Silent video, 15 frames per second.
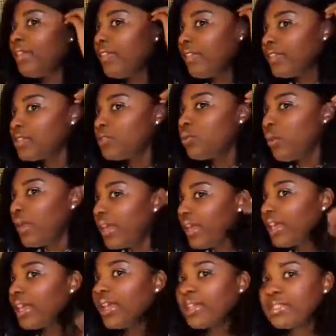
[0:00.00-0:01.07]
this
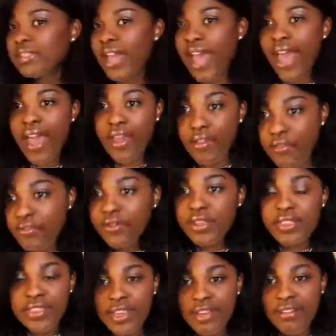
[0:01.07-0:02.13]
wig is
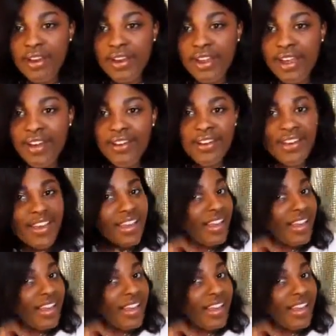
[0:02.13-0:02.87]
everything right now.